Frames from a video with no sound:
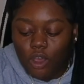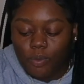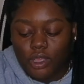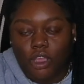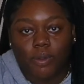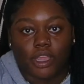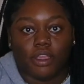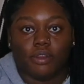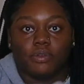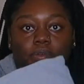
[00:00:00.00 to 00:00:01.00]
oh, we go right
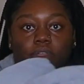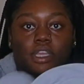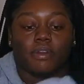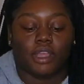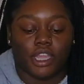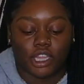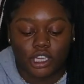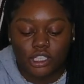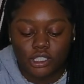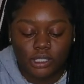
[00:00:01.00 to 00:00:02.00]
here. We go right
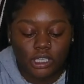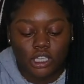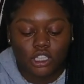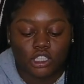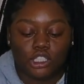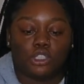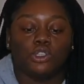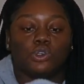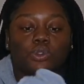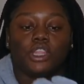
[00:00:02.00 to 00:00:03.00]
here
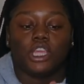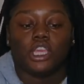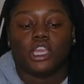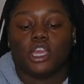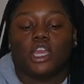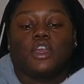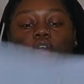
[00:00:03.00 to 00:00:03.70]
to the